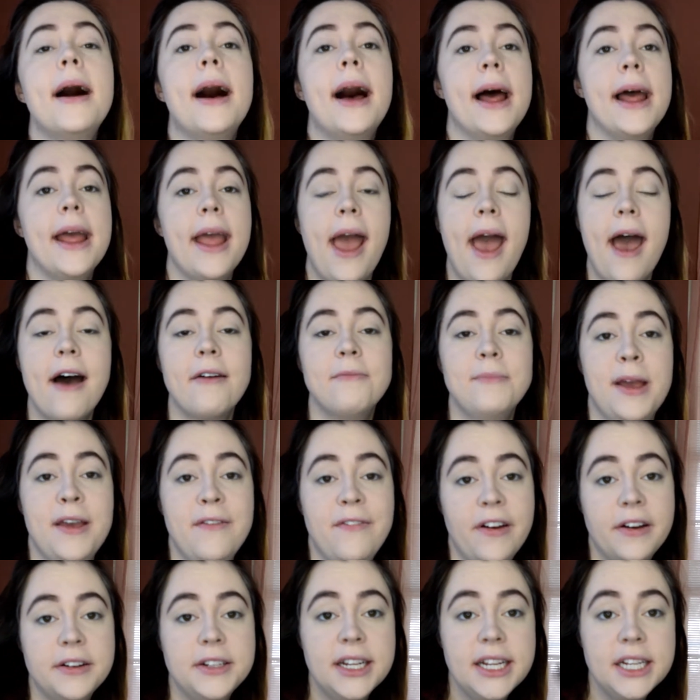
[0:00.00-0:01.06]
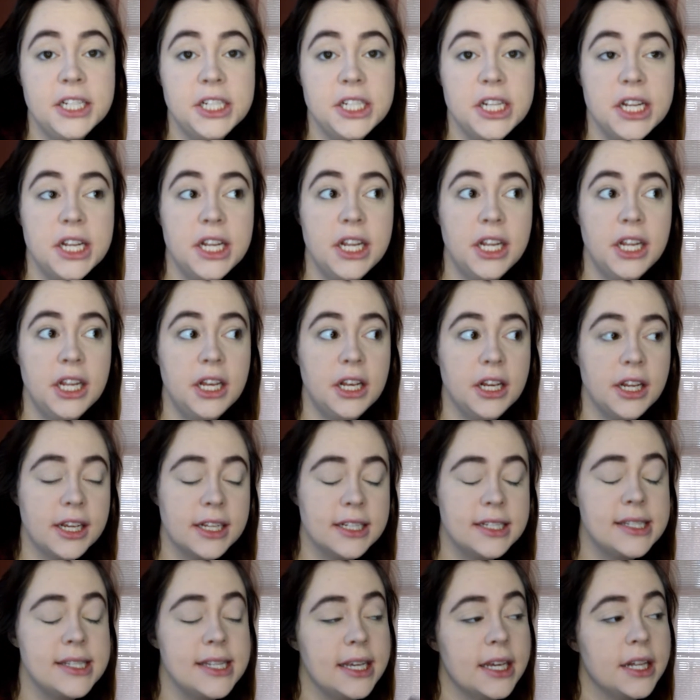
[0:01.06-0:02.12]
I have my foundation,
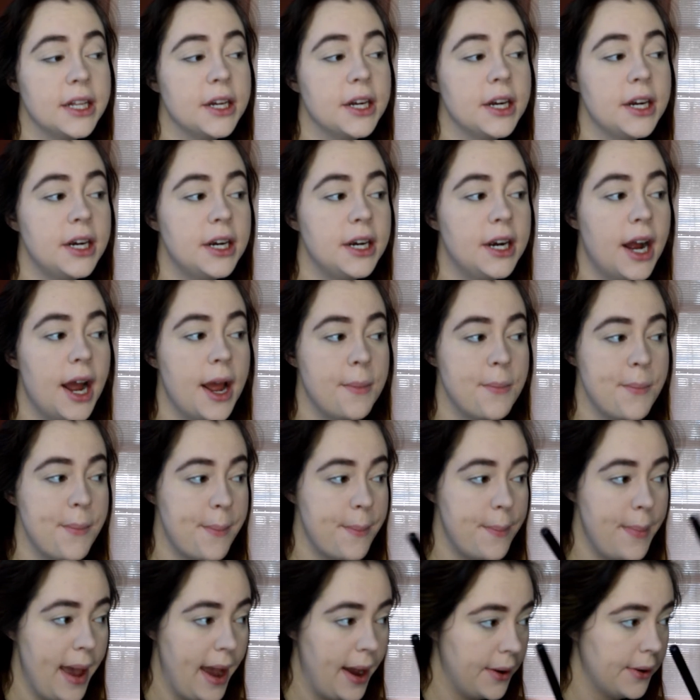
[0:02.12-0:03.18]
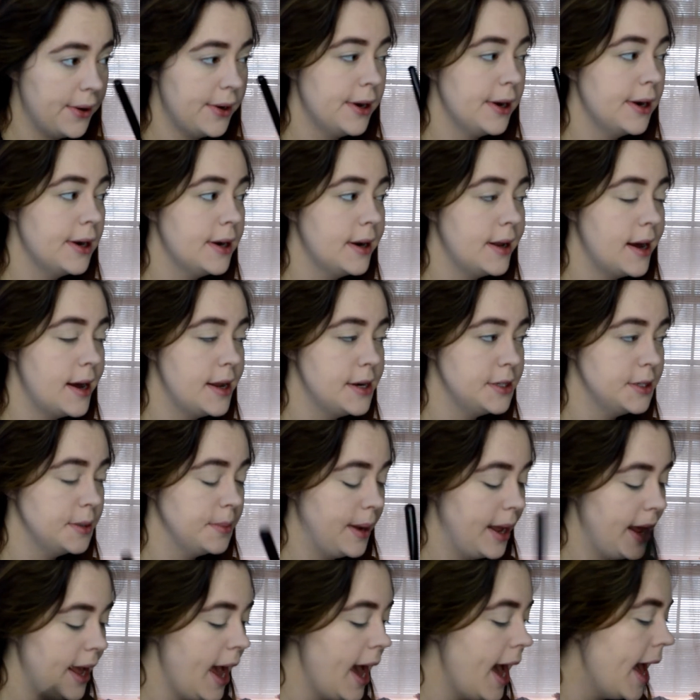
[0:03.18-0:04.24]
concealer, I'm powdered under
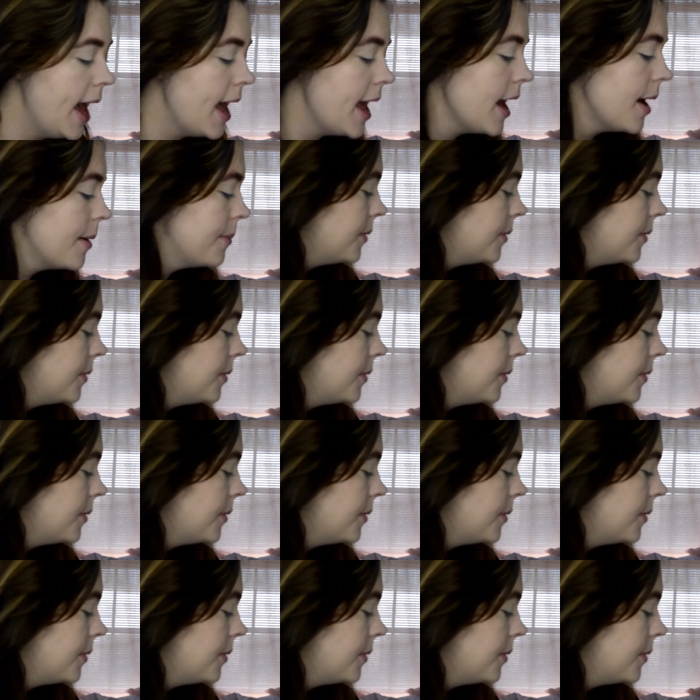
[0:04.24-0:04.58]
my eye, I'm